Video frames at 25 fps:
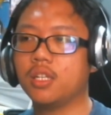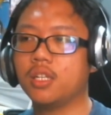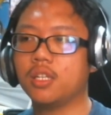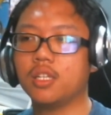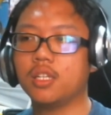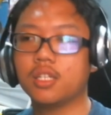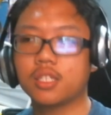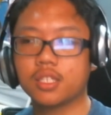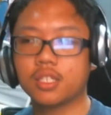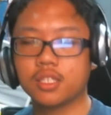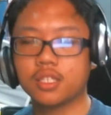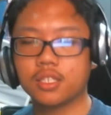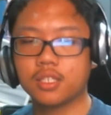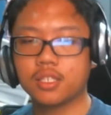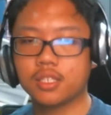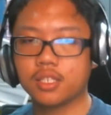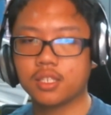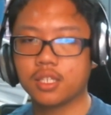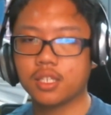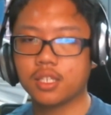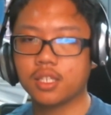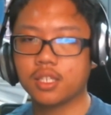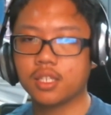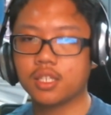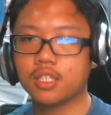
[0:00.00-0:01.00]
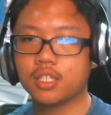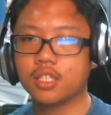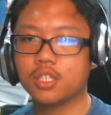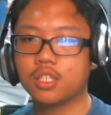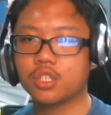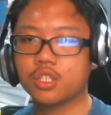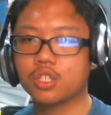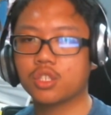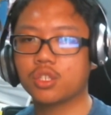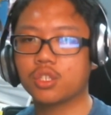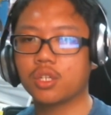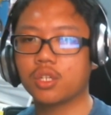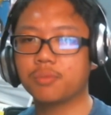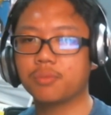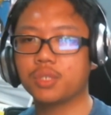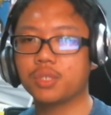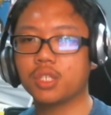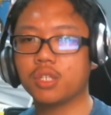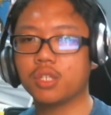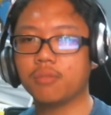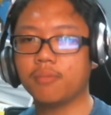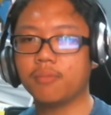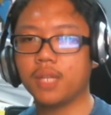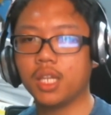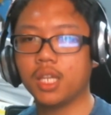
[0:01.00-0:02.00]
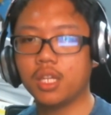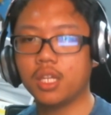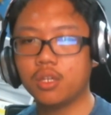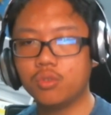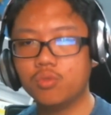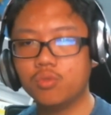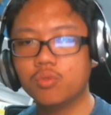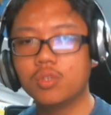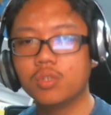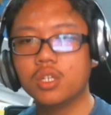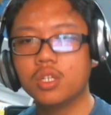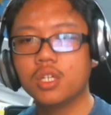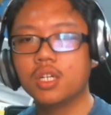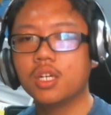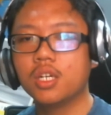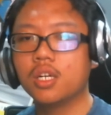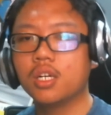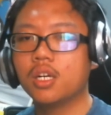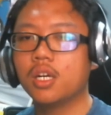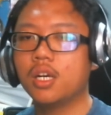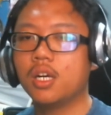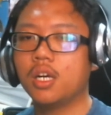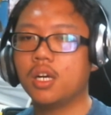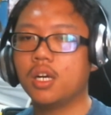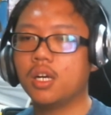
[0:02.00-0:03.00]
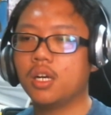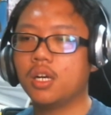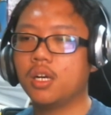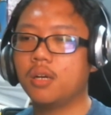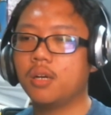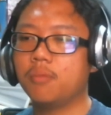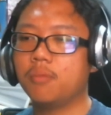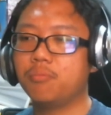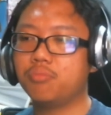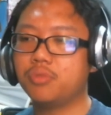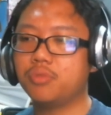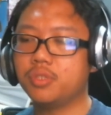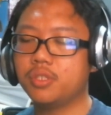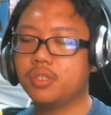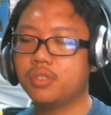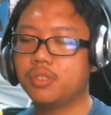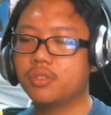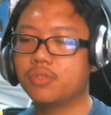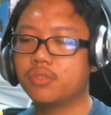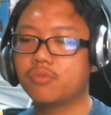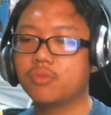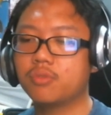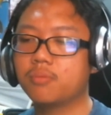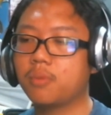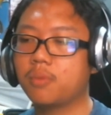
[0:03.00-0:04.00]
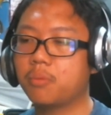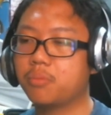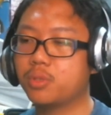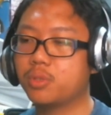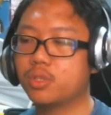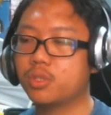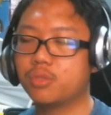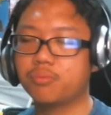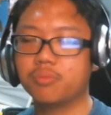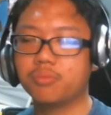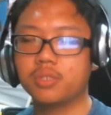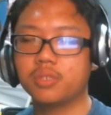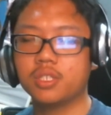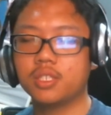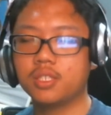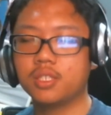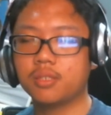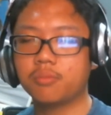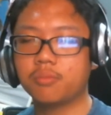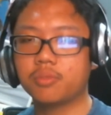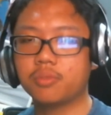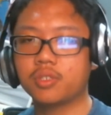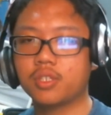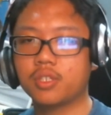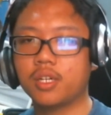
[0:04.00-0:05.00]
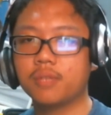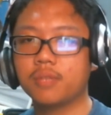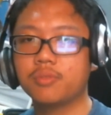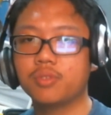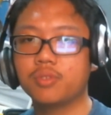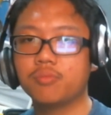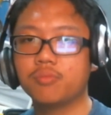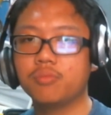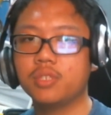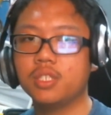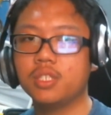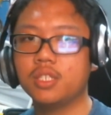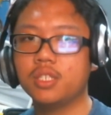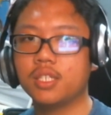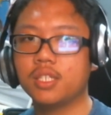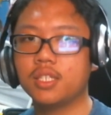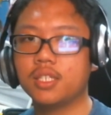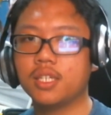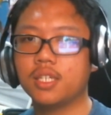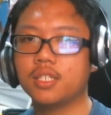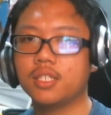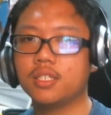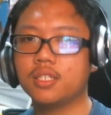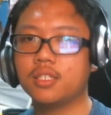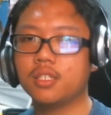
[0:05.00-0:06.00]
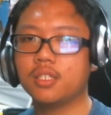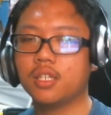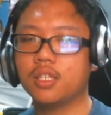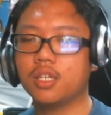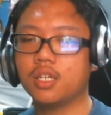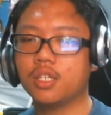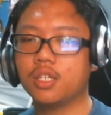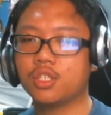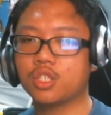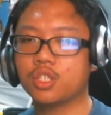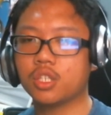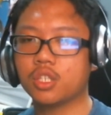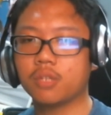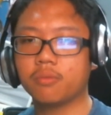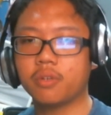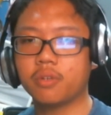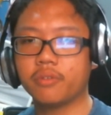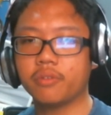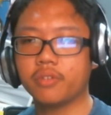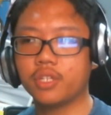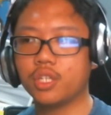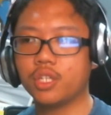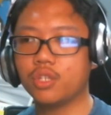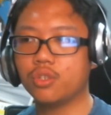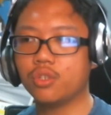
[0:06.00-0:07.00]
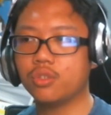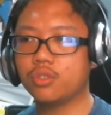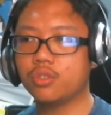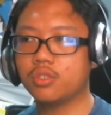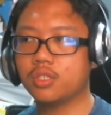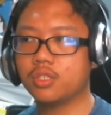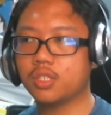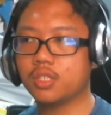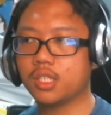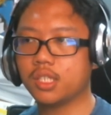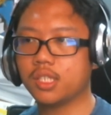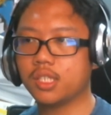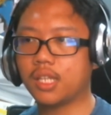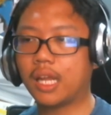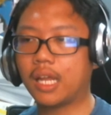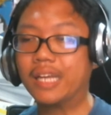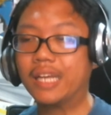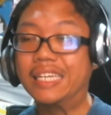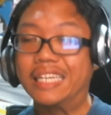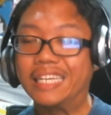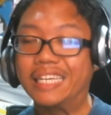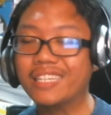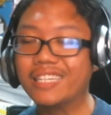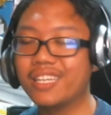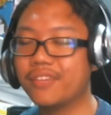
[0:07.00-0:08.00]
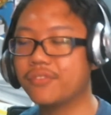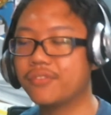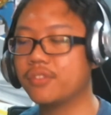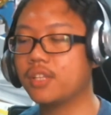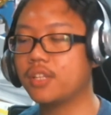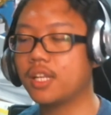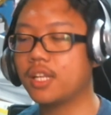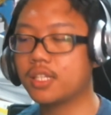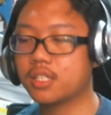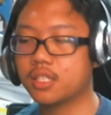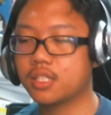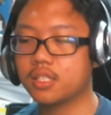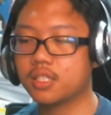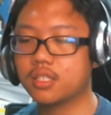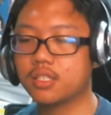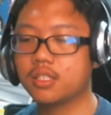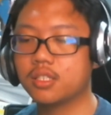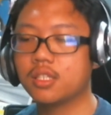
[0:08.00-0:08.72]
Link is in the description below. Please remember to be subscribed to me and share my videos and like it if you like it.